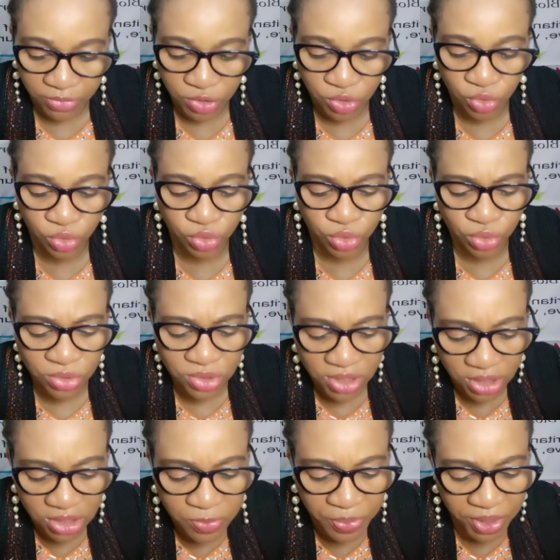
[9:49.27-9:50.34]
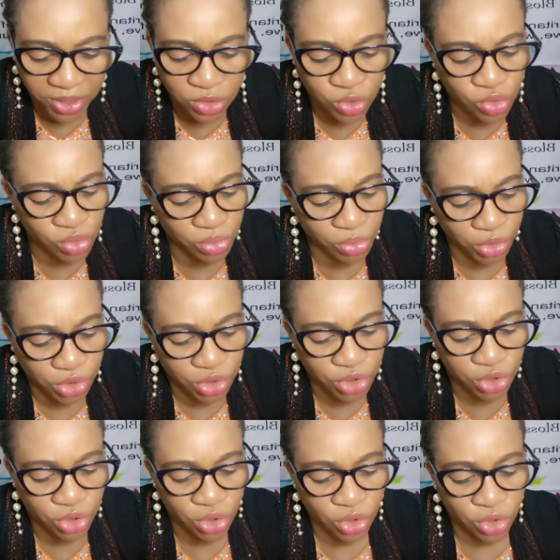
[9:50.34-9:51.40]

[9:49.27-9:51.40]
So don't expect too much